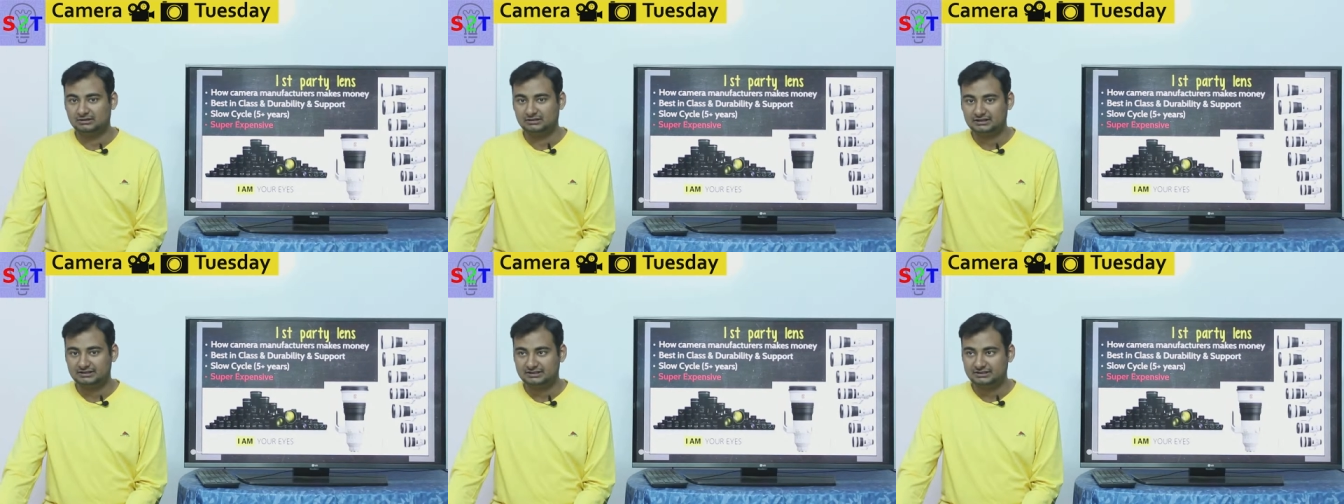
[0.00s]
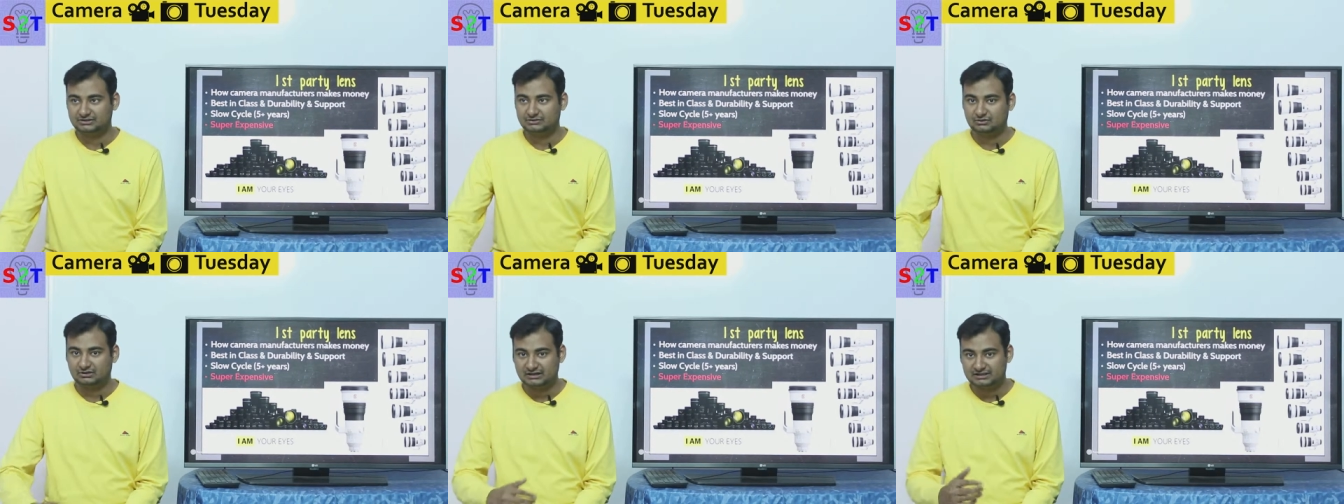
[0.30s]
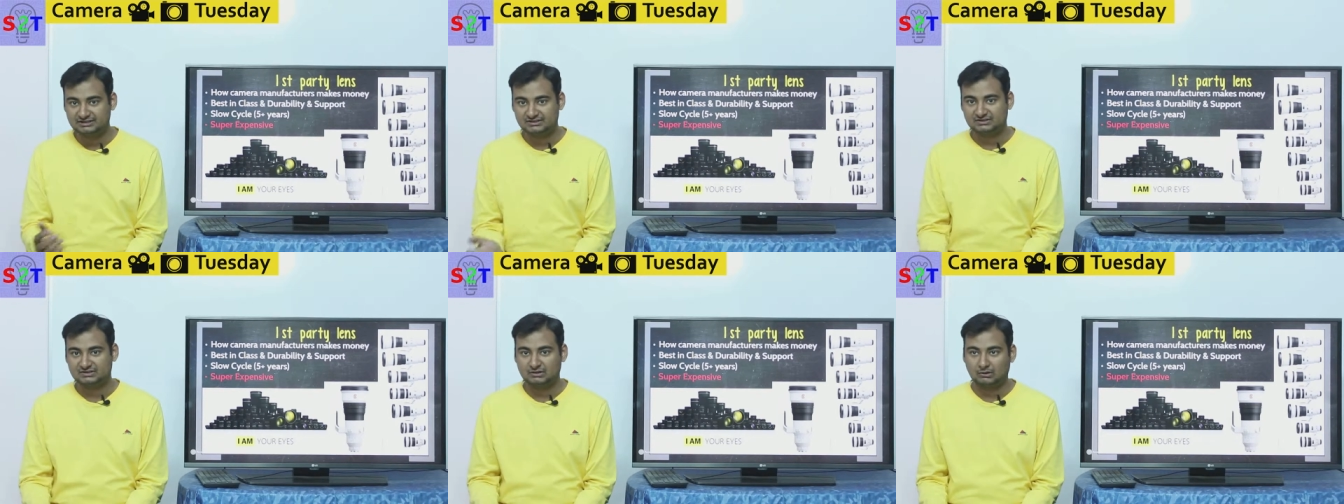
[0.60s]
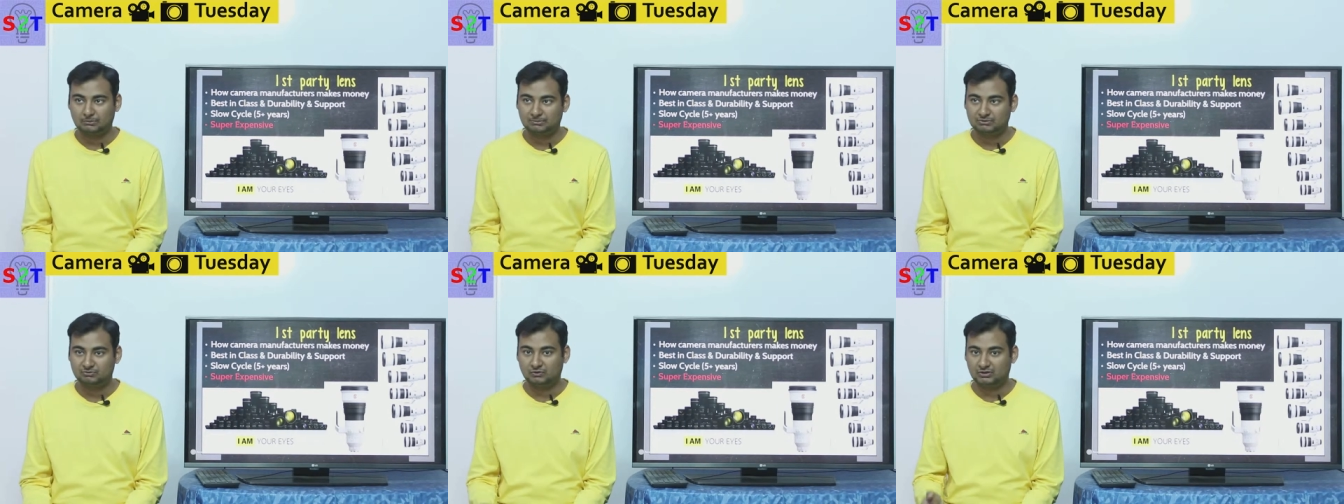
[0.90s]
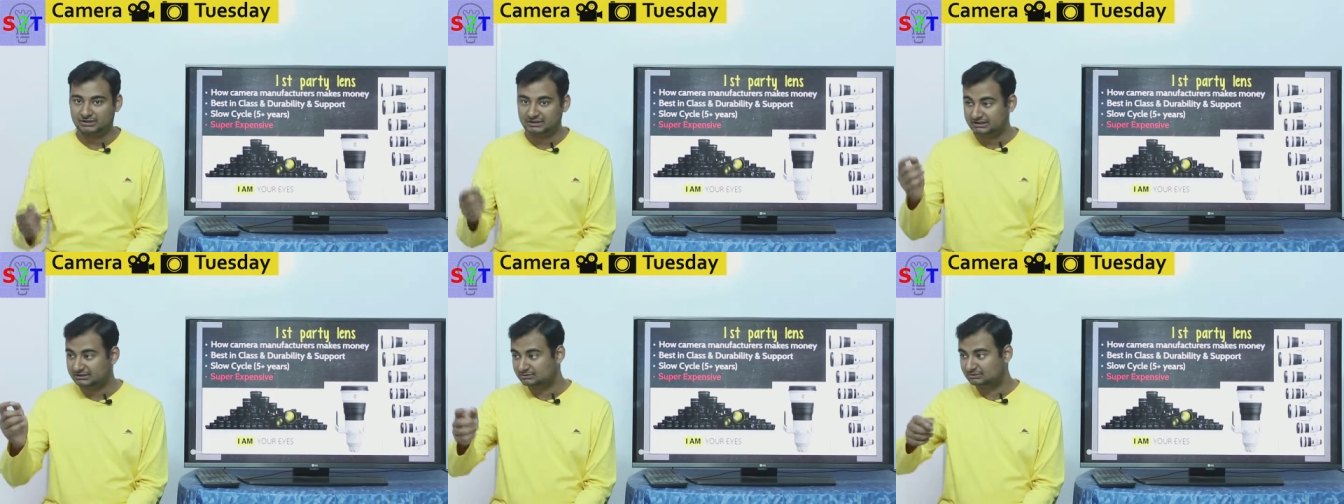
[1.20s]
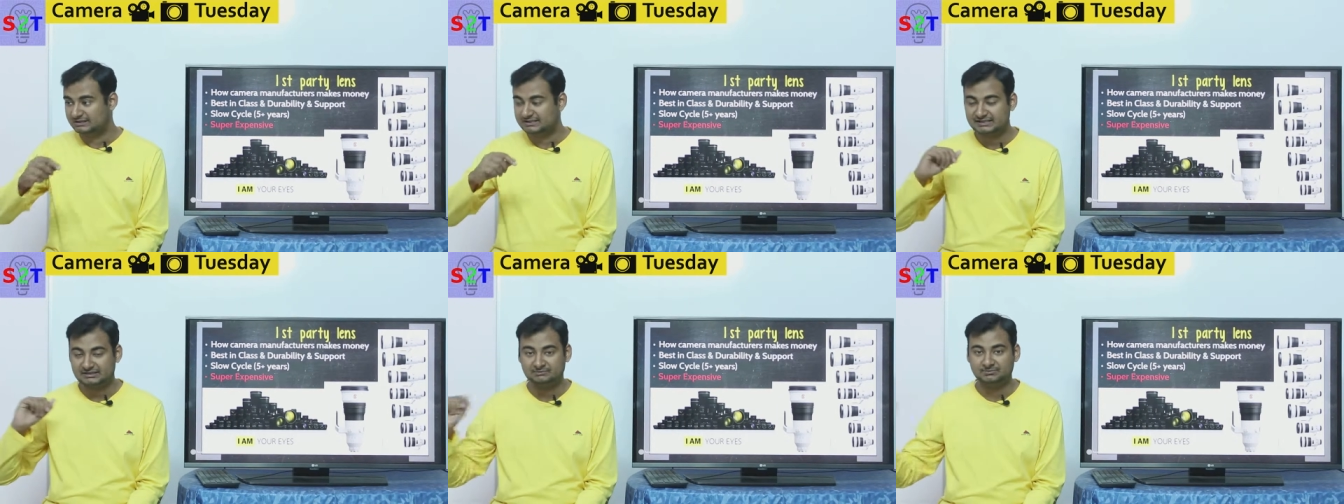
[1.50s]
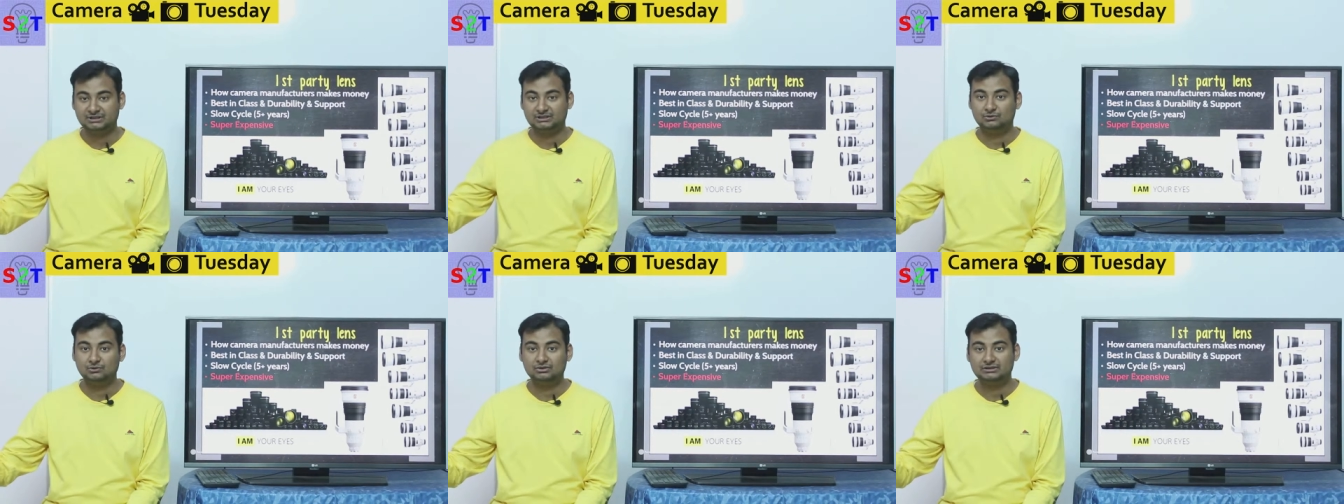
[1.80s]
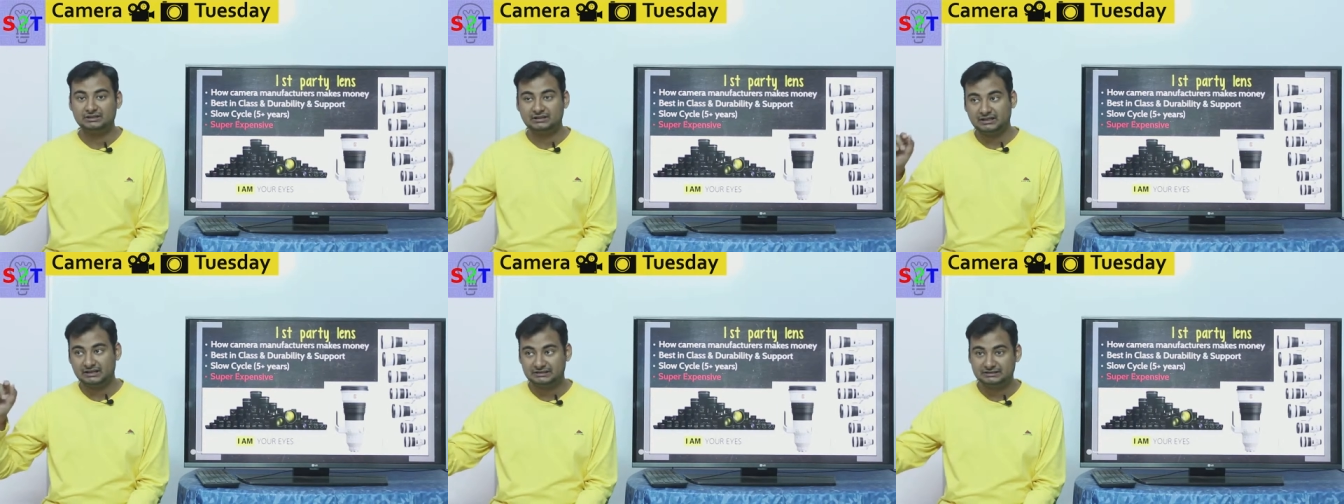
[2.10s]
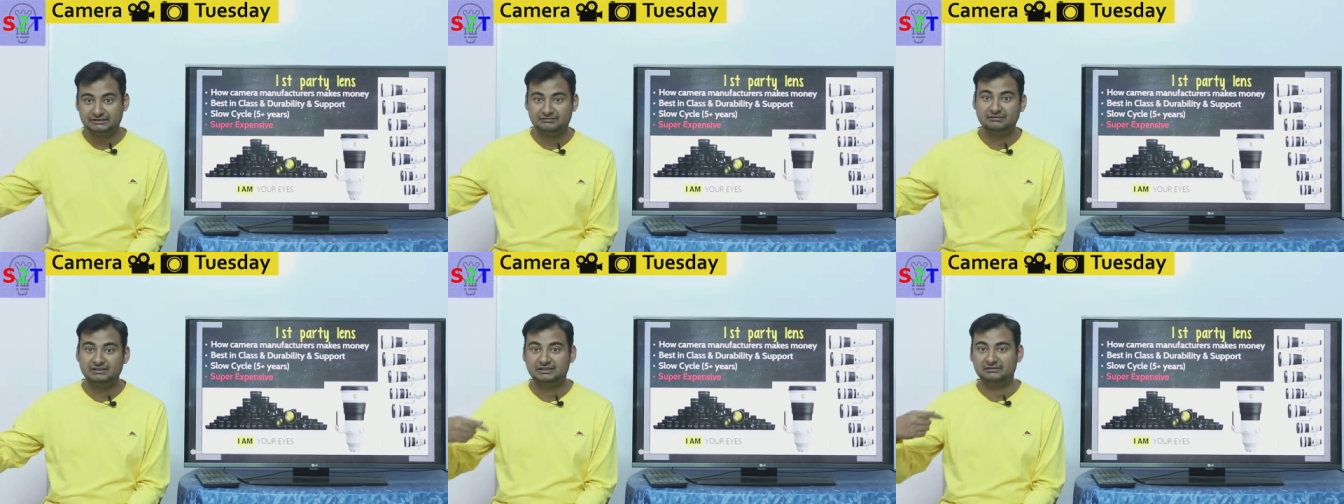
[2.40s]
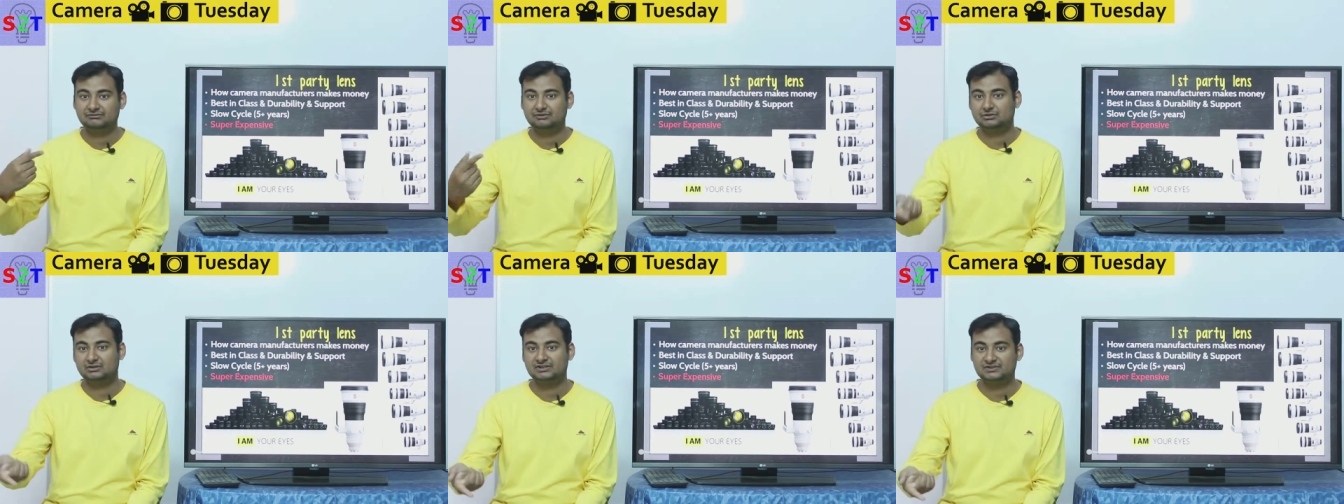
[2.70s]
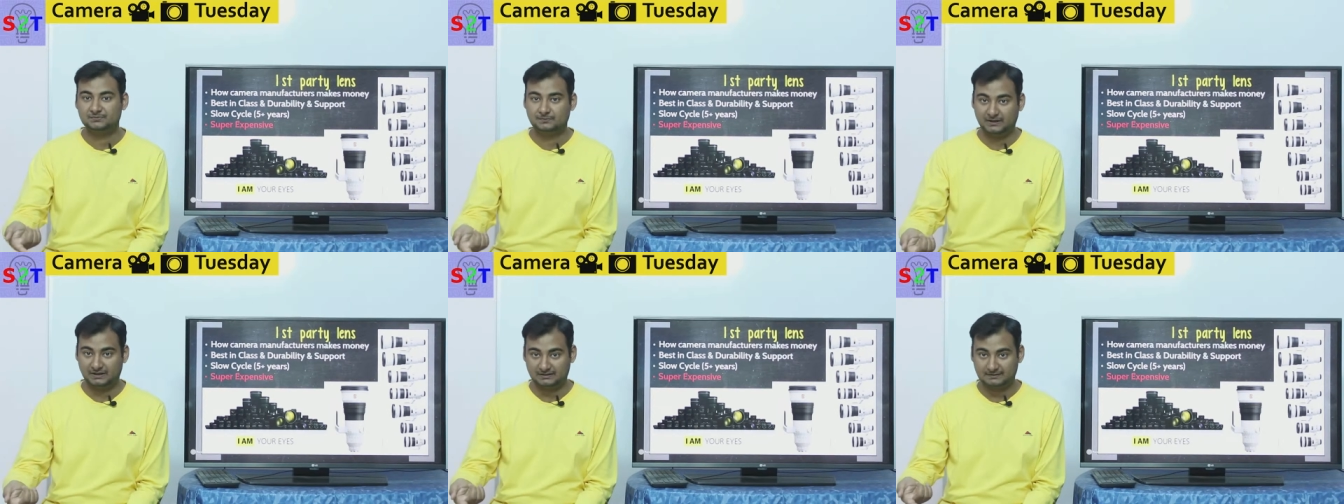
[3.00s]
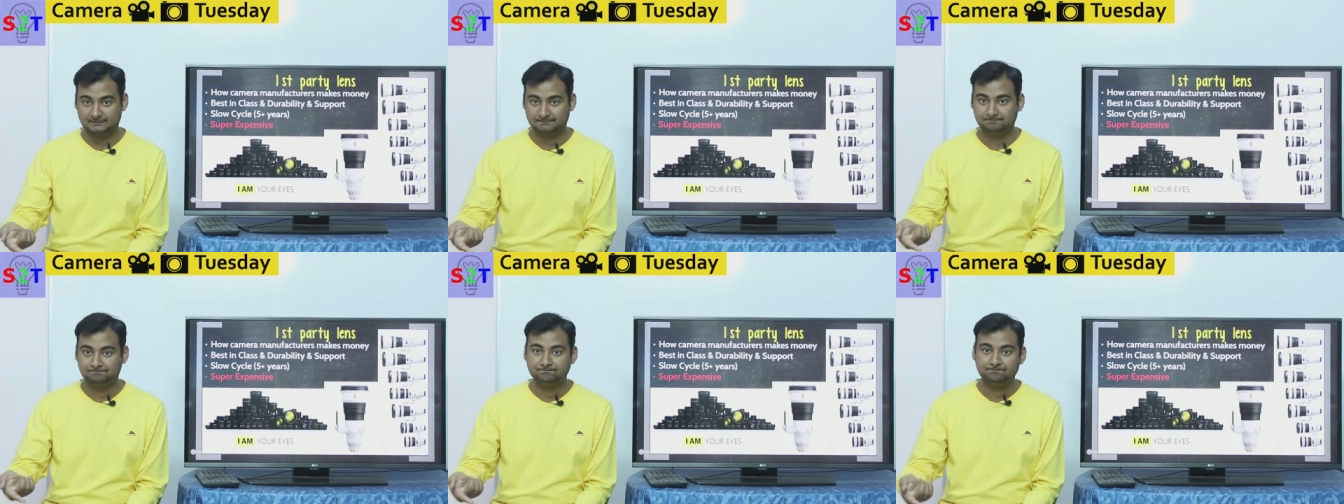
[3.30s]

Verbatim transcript: let's say your lens stopped working you can simply go there and they will give you a spare